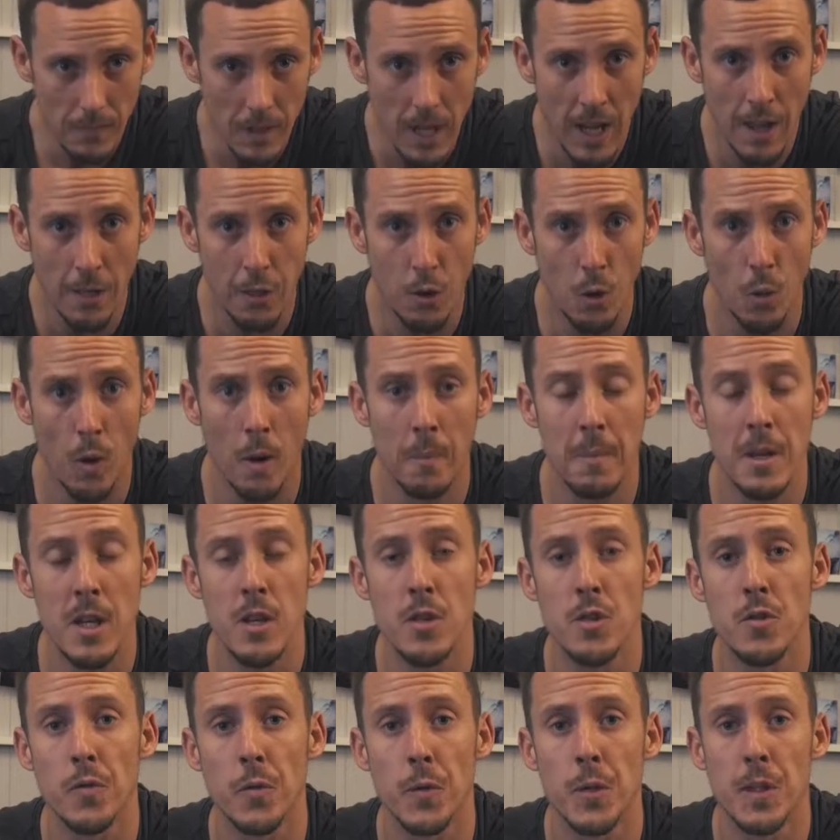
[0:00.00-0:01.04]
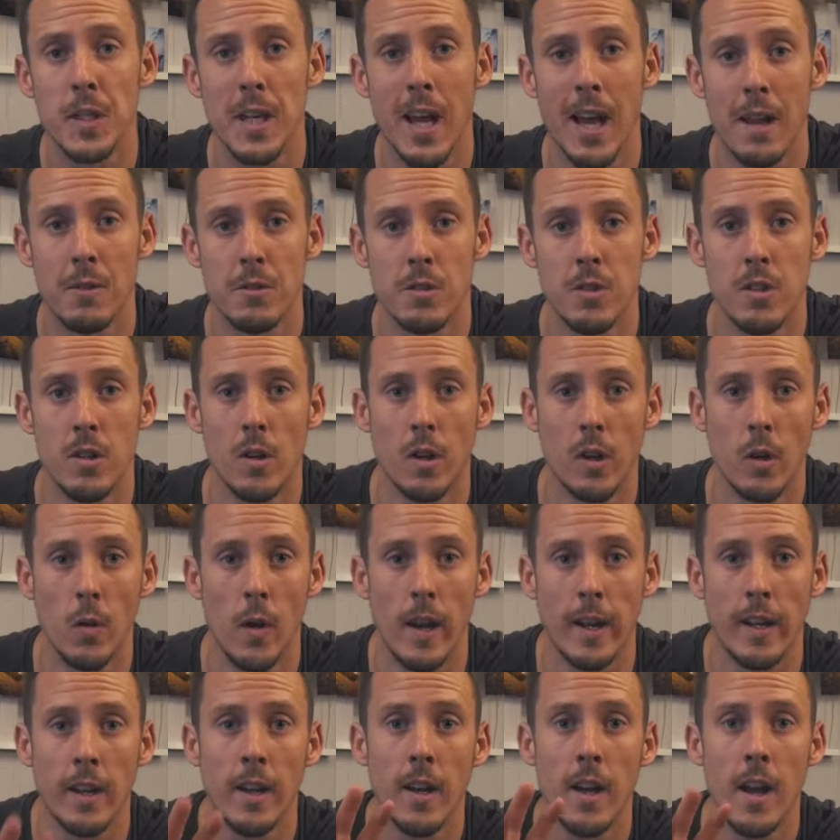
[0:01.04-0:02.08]
I thought what would be useful today was to do a
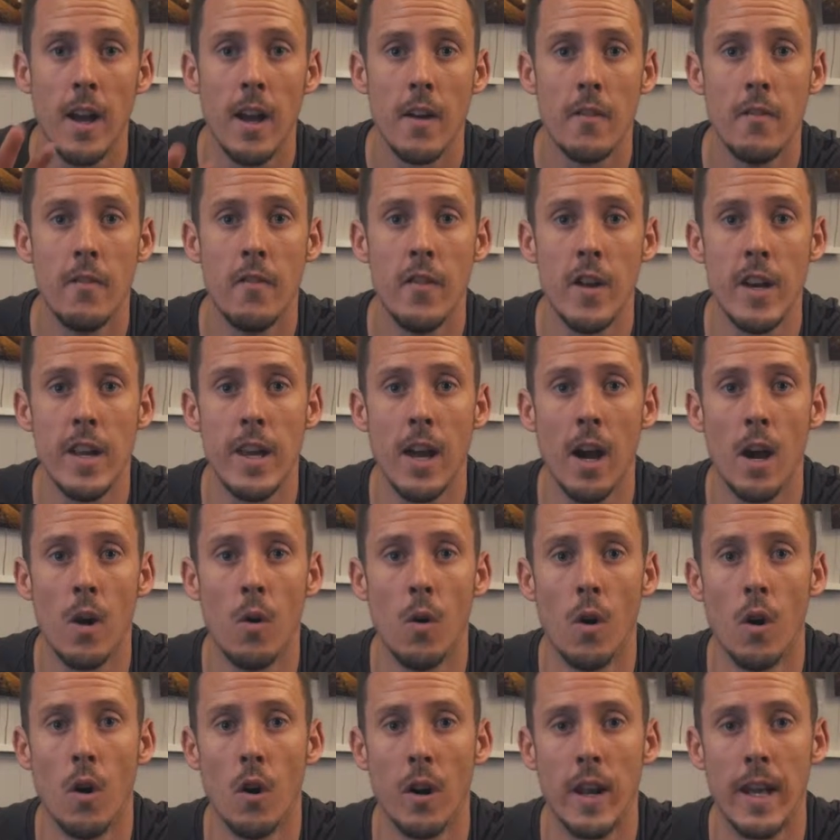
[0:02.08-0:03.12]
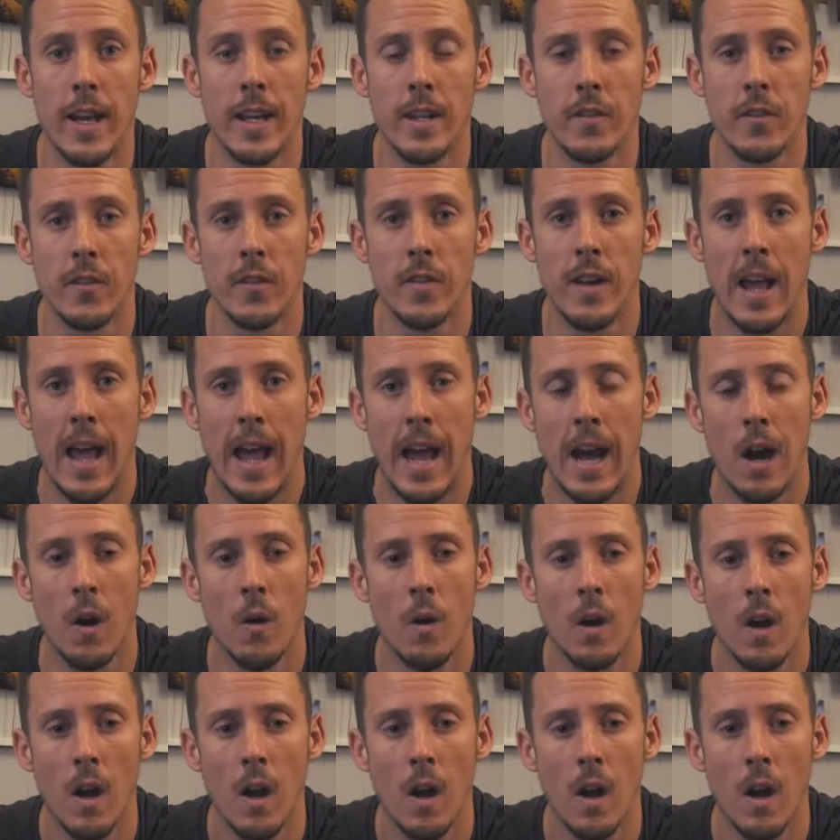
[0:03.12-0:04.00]
quick video on it. Now,